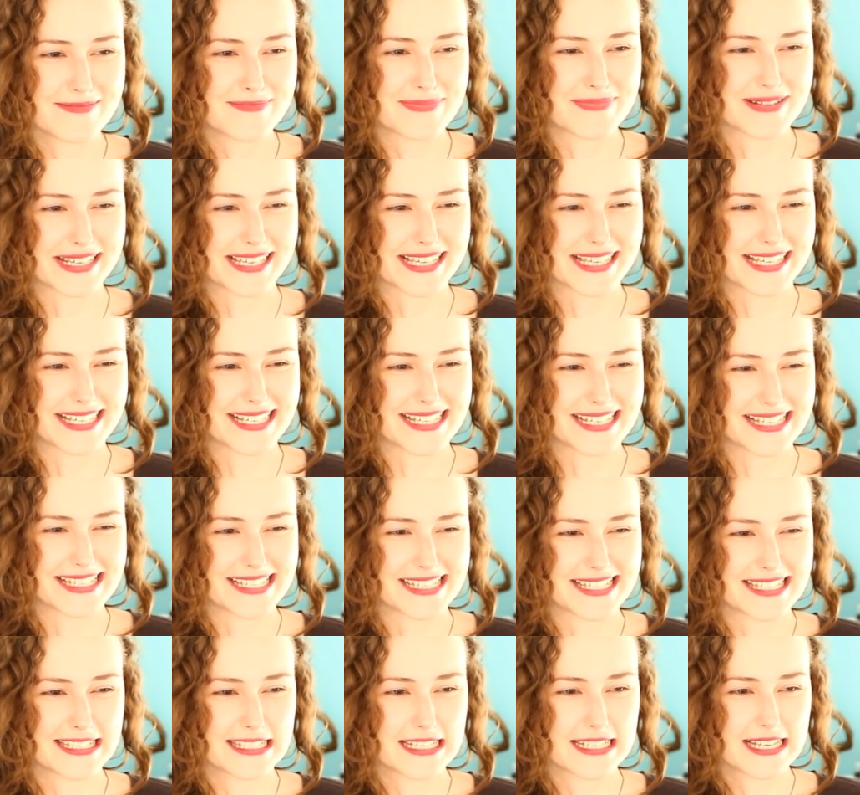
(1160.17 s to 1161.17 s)

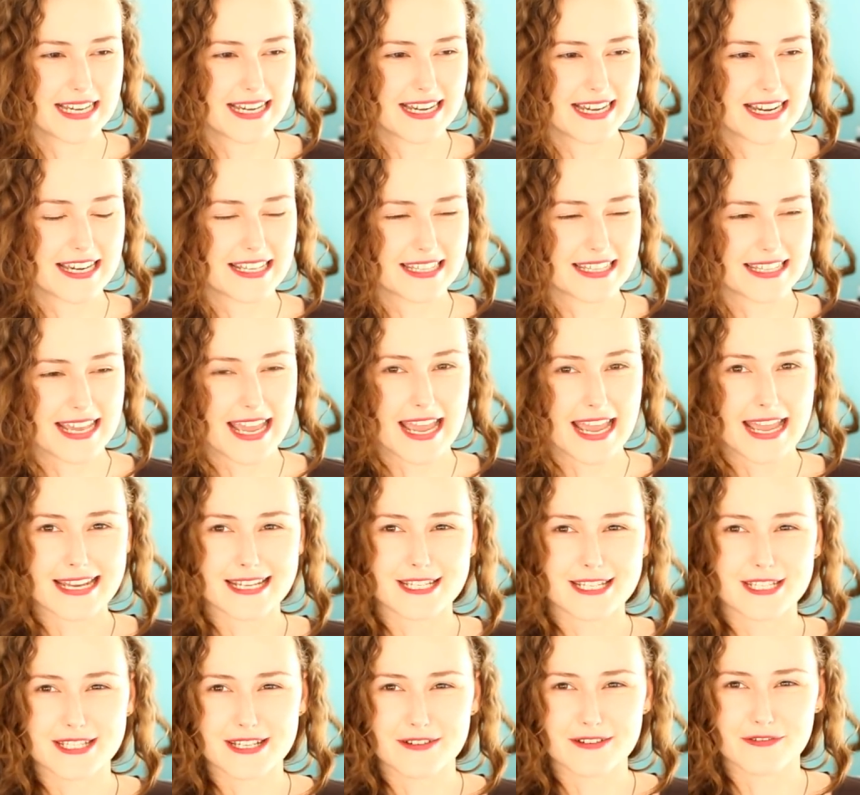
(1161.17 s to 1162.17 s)
because the
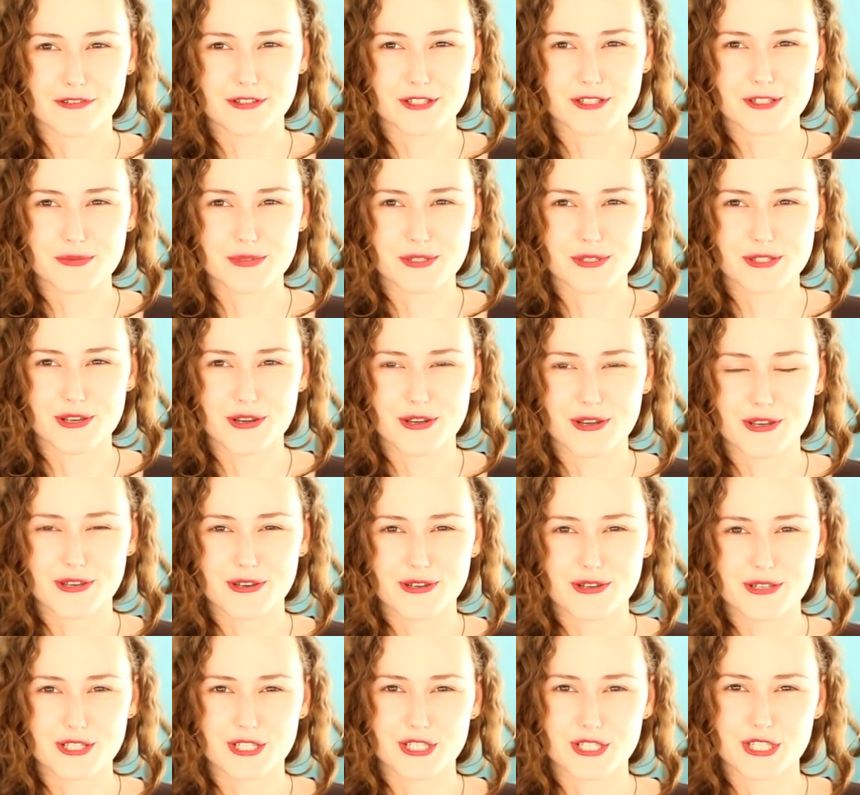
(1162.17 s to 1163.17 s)
age difference was so
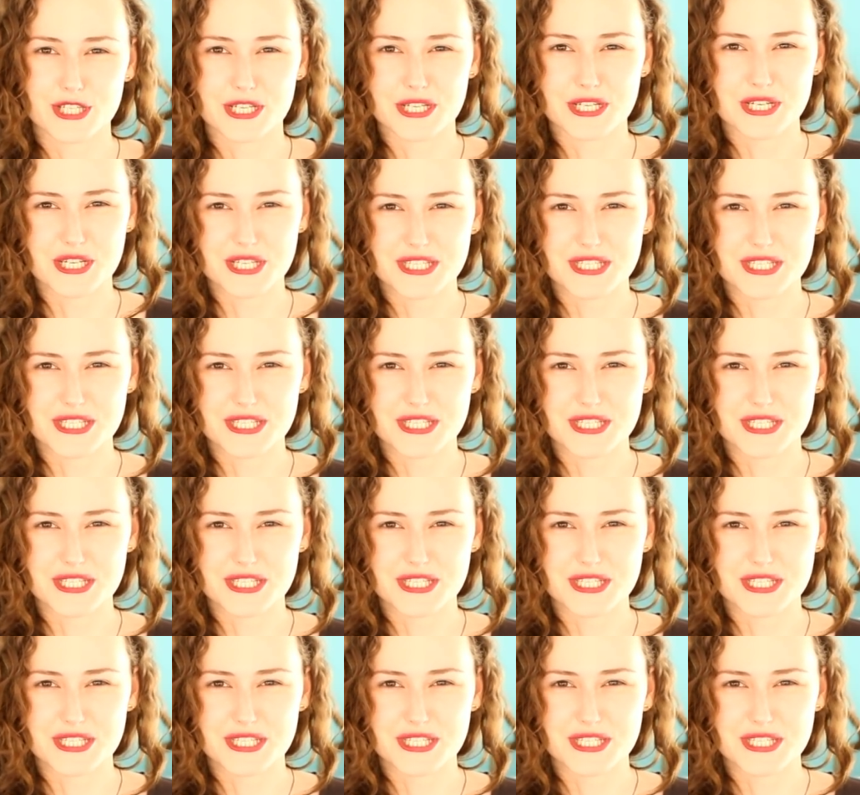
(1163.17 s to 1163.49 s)
huge and she